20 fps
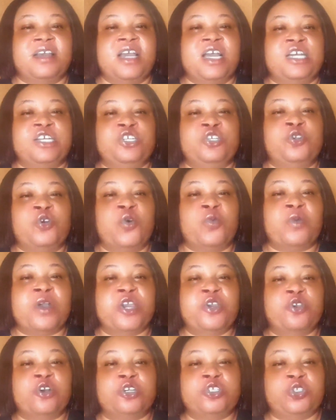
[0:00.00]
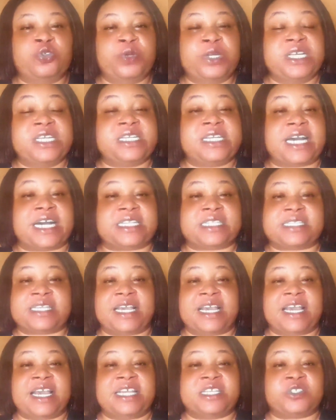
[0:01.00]
You know, when you're doing that
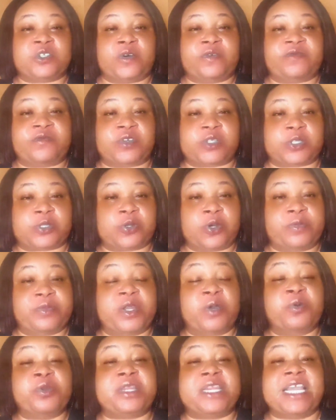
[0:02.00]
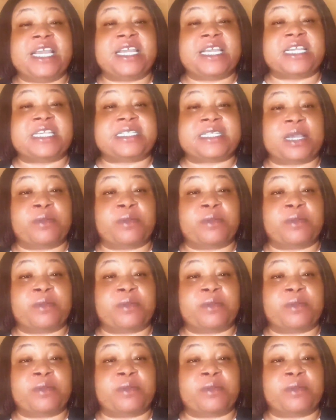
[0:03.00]
sub for sub, they will think it's a